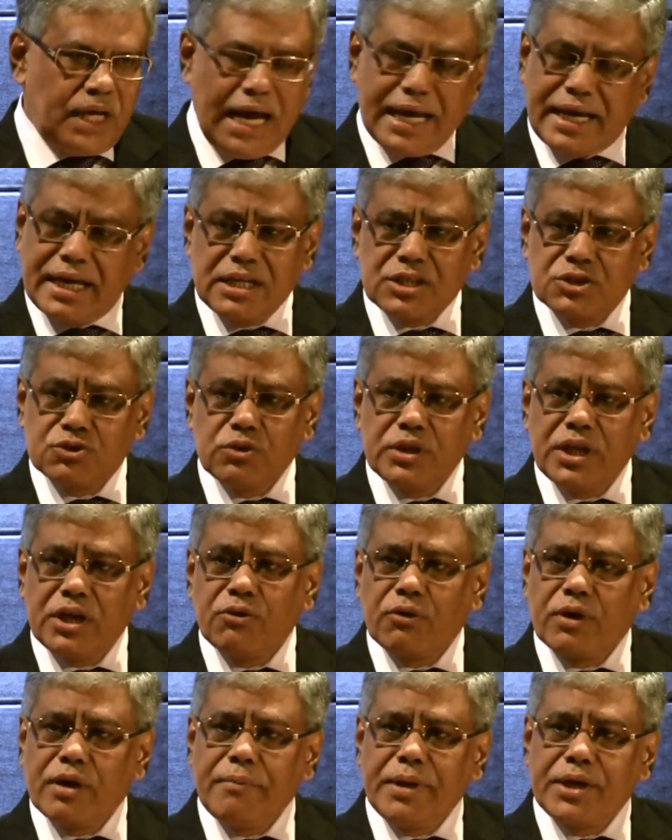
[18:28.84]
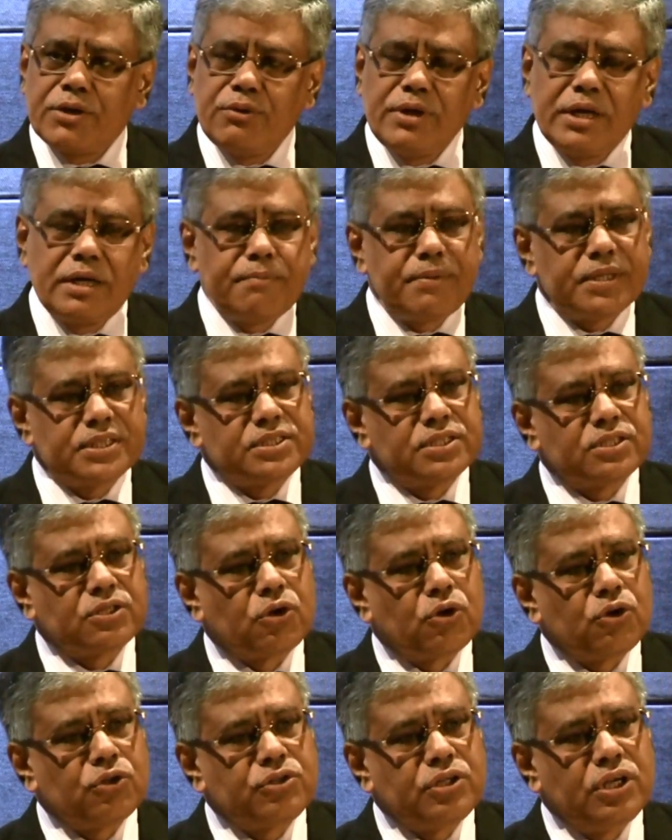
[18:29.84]
I can show that okay, my 20%
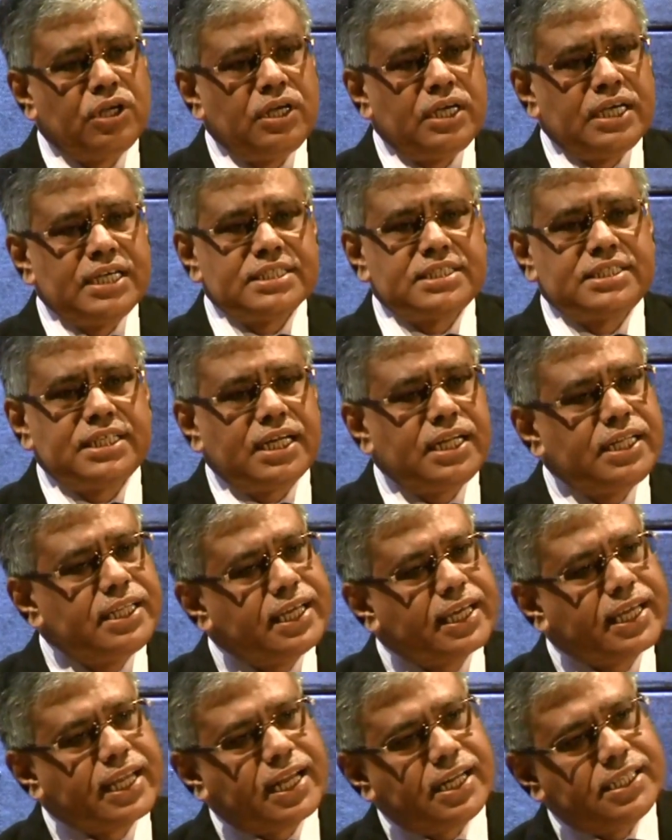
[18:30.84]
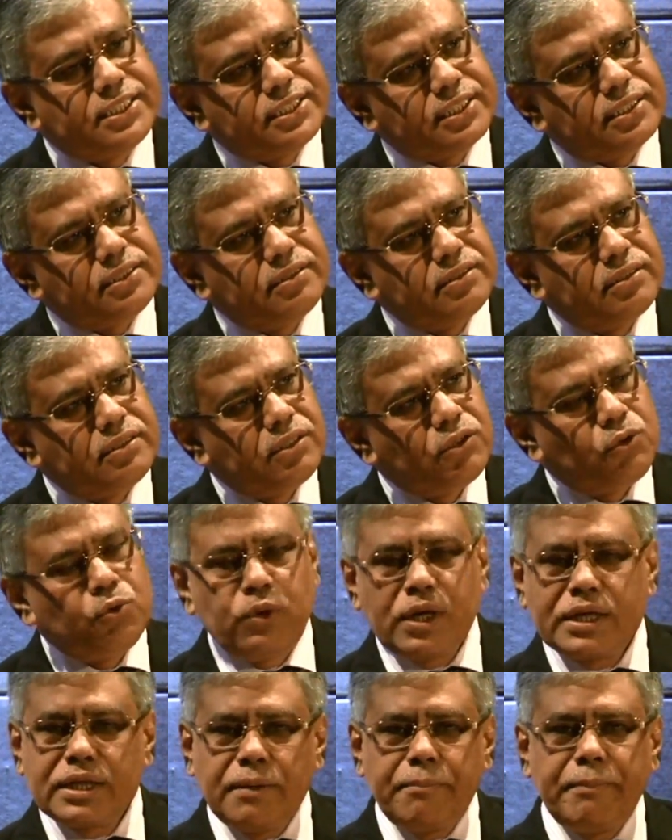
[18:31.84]
growth is there in the agriculture.
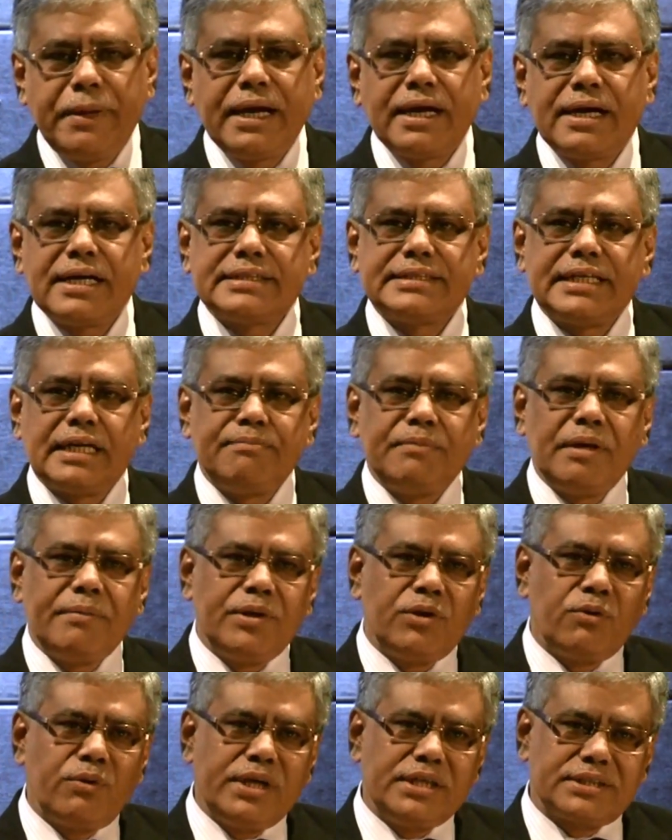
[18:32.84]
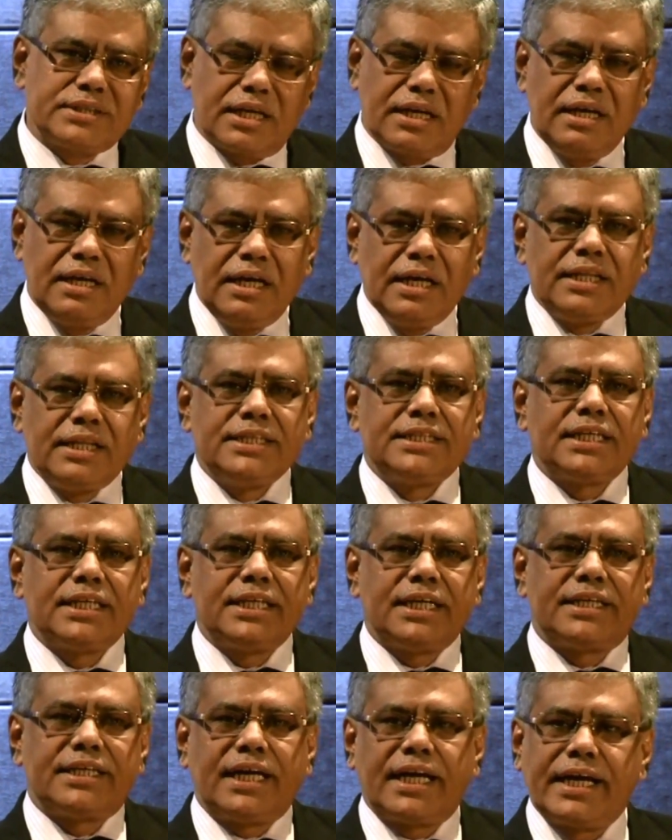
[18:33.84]
Who are the bankers that may be knowing, sir, these are
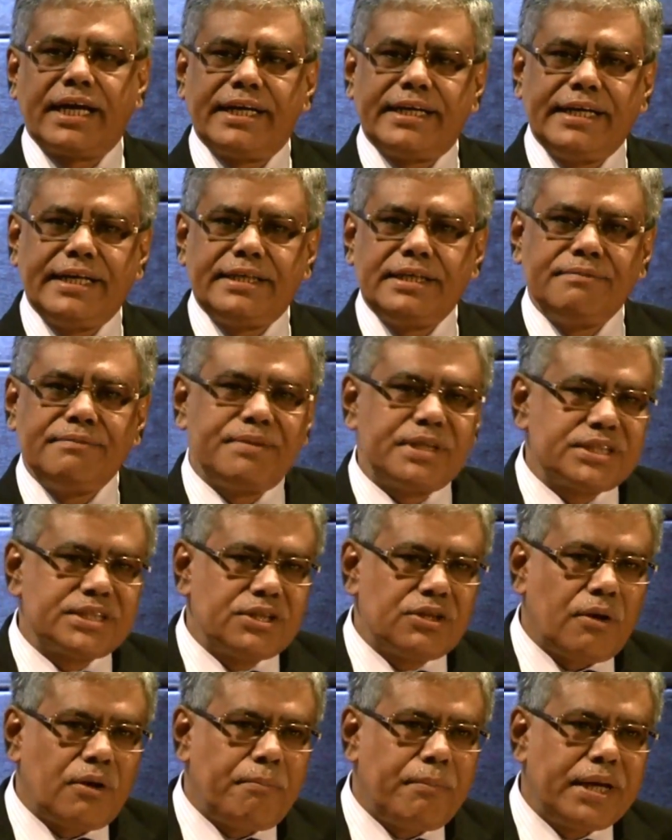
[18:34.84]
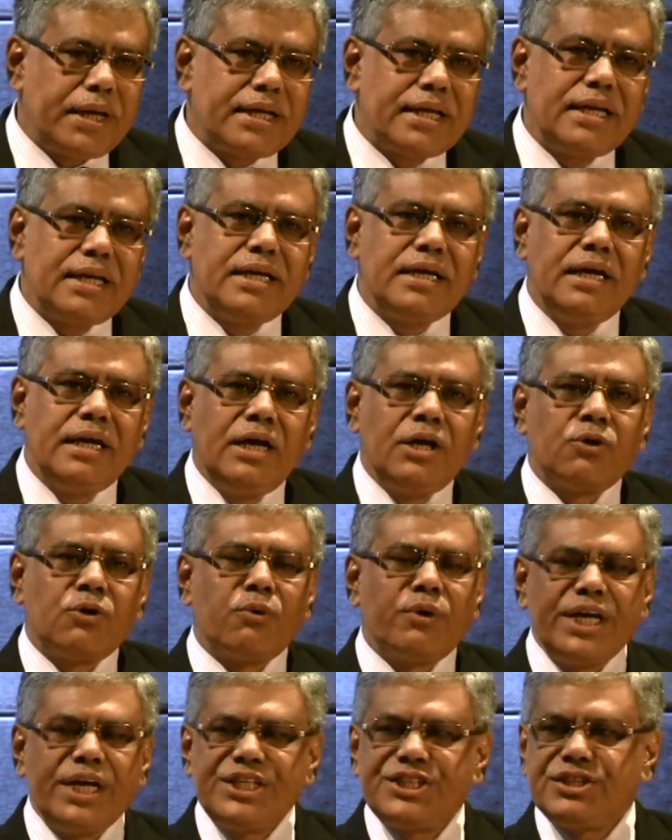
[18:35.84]
the target 18% of my really
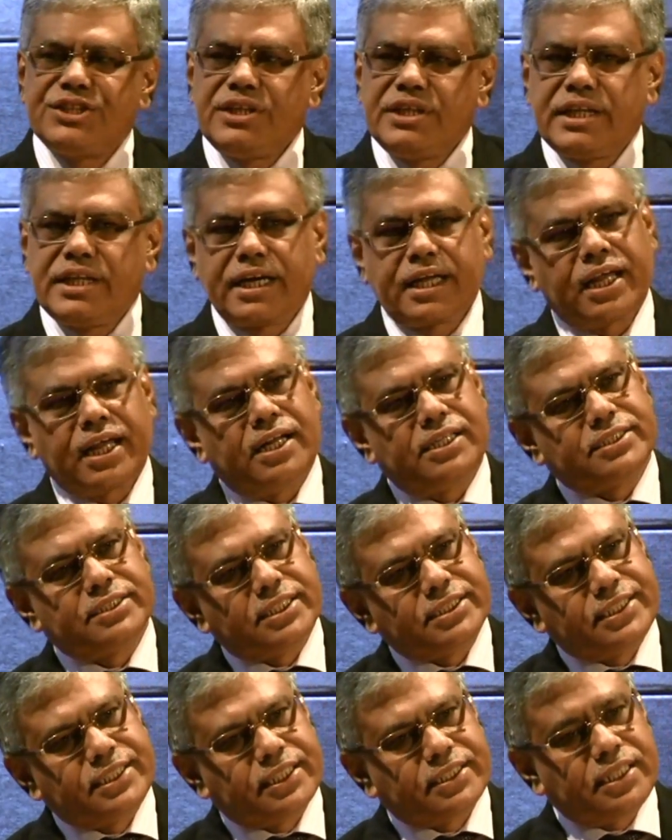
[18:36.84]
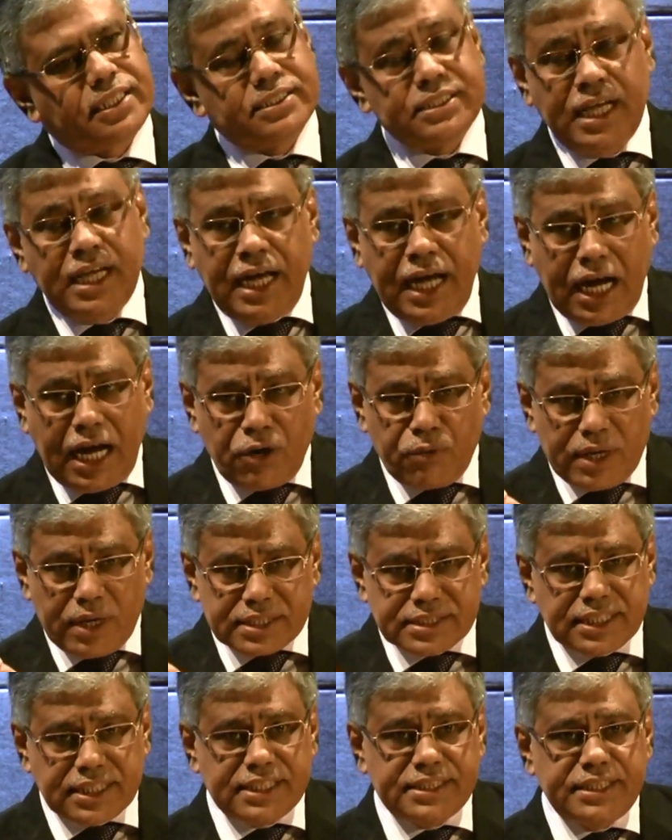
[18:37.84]
to reach in the agricultural sectors, and we
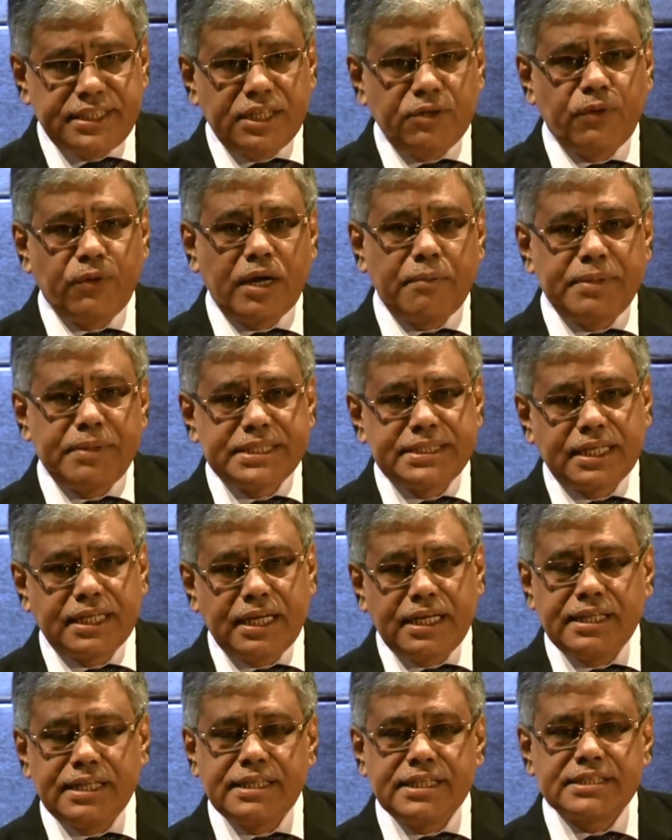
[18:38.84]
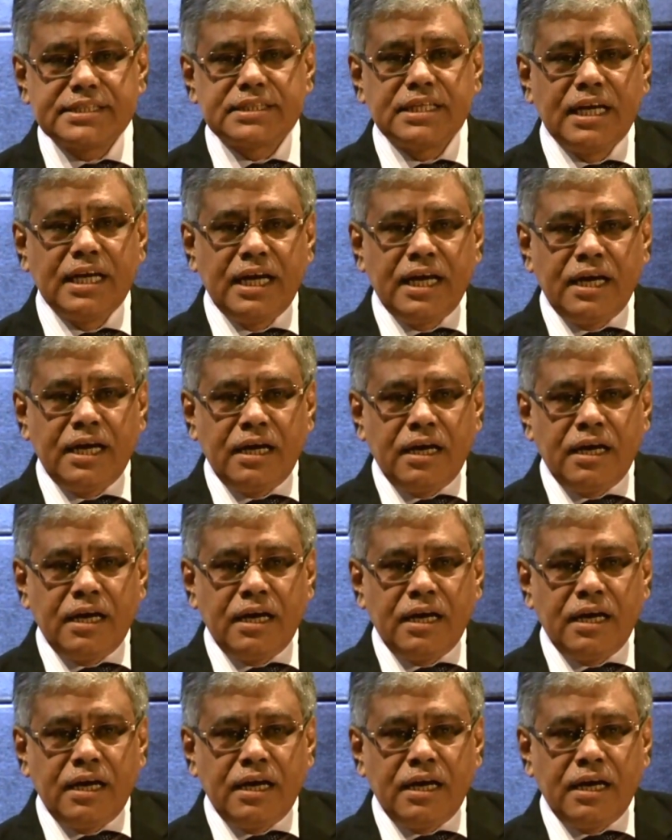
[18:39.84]
are searching where basically this